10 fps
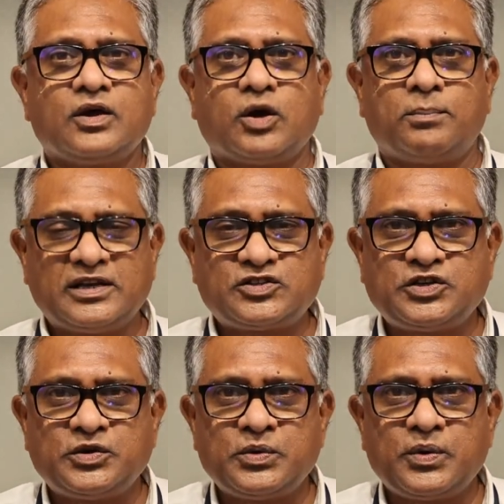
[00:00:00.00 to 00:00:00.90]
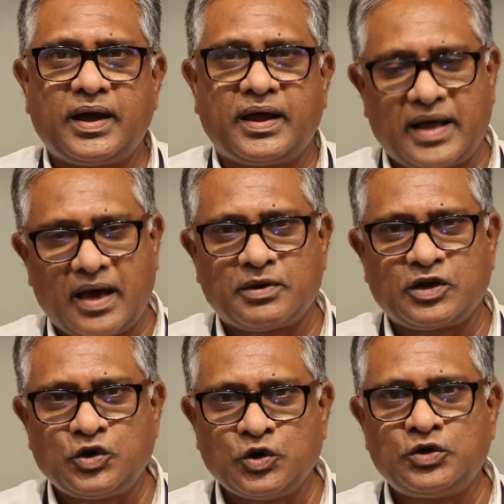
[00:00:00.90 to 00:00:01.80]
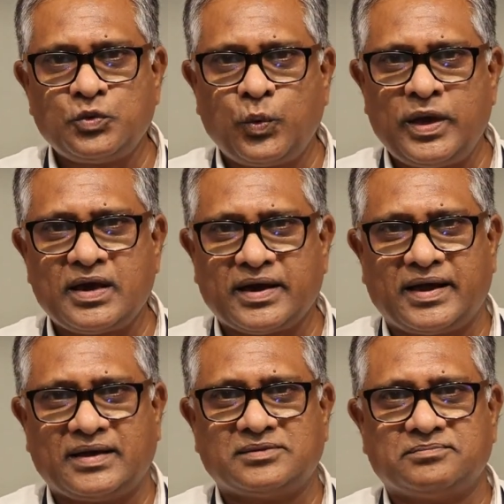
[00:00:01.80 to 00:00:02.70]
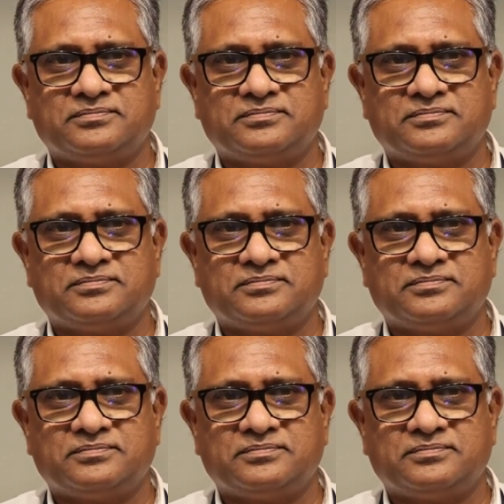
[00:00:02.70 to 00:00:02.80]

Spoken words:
God bless you and have a good week ahead.